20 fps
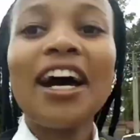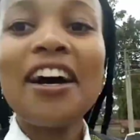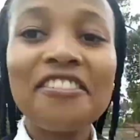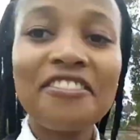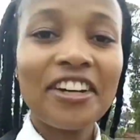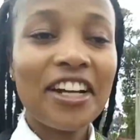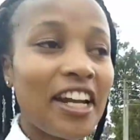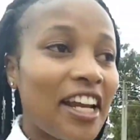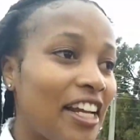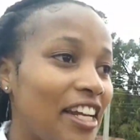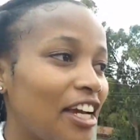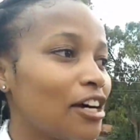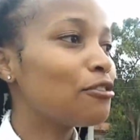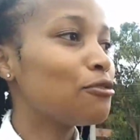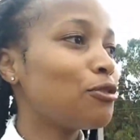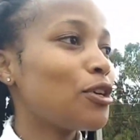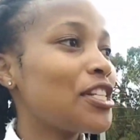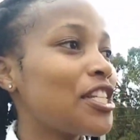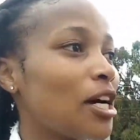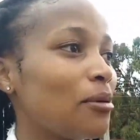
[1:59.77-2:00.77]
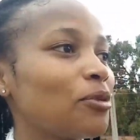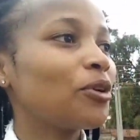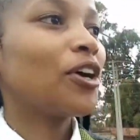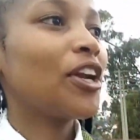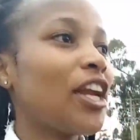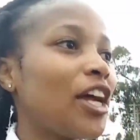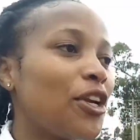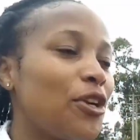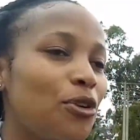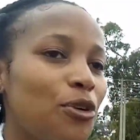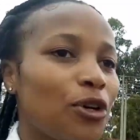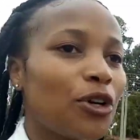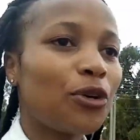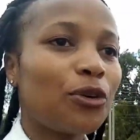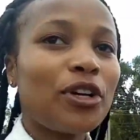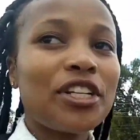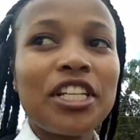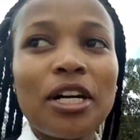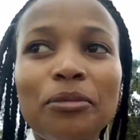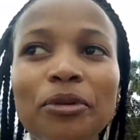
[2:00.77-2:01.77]
Have an idea of what I'm gonna do
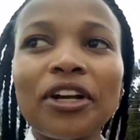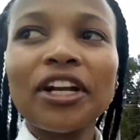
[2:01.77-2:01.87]
or what I'm